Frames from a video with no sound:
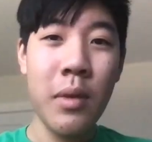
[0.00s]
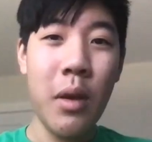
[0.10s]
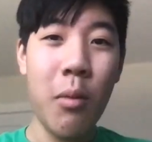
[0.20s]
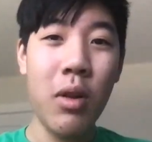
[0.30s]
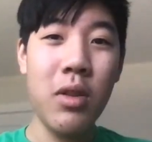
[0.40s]

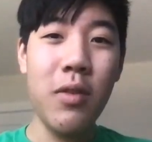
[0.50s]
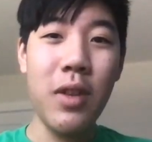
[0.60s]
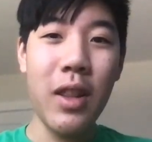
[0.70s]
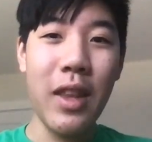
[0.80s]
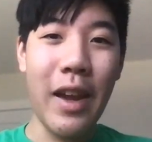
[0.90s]
Once you've
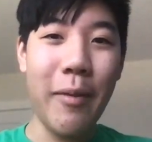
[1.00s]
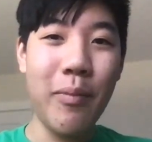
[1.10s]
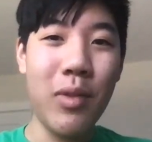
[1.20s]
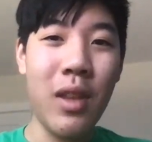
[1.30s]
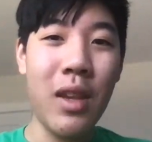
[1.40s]
done that,
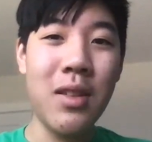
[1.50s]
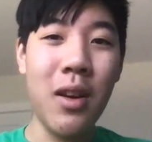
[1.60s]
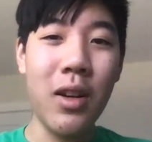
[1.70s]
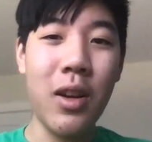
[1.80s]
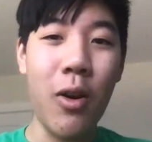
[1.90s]
let's start
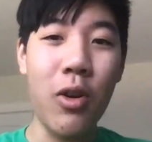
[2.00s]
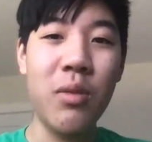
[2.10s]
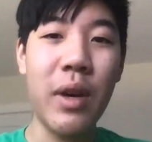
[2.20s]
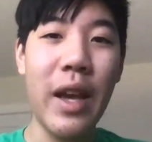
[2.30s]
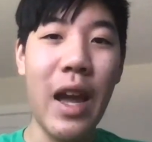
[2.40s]
coding
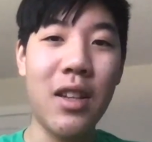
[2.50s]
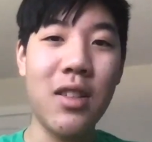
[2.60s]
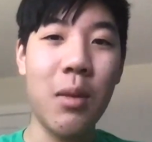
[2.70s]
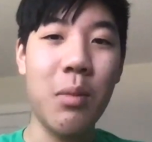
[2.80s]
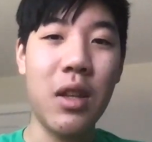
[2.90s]
by adding
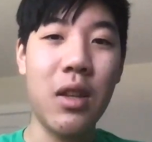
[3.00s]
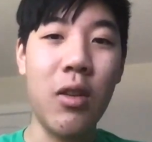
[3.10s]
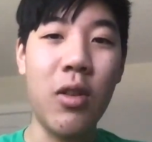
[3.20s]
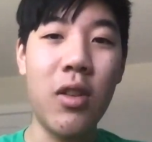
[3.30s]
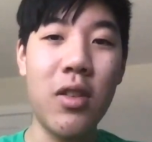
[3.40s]
something new to
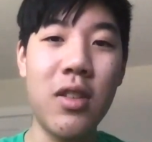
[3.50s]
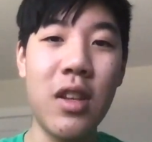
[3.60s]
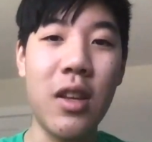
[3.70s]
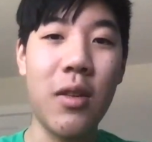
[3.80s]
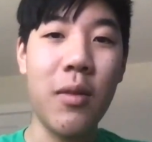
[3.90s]
the scene.